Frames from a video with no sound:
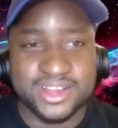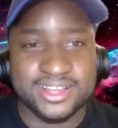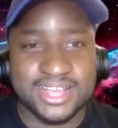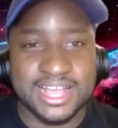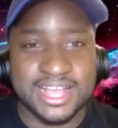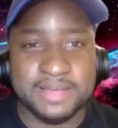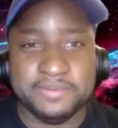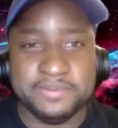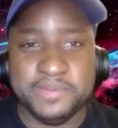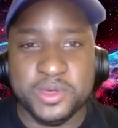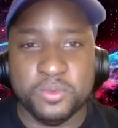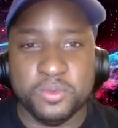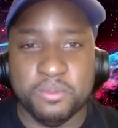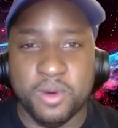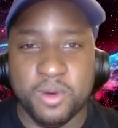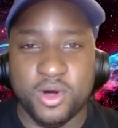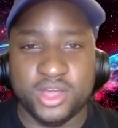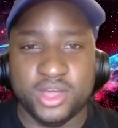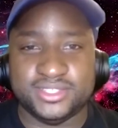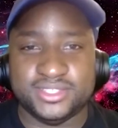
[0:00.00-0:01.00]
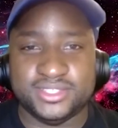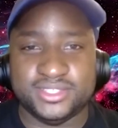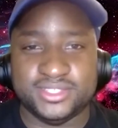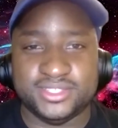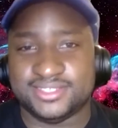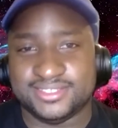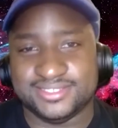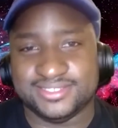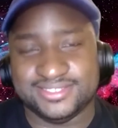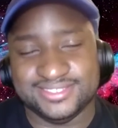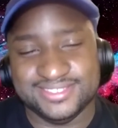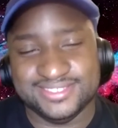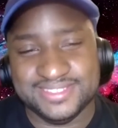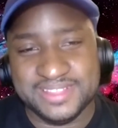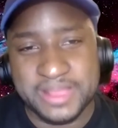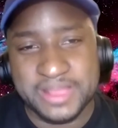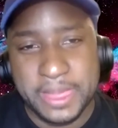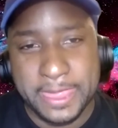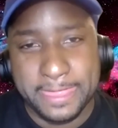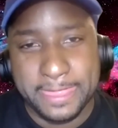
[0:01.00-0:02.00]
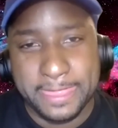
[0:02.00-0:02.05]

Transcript: I'm gonna go get some WAP. Do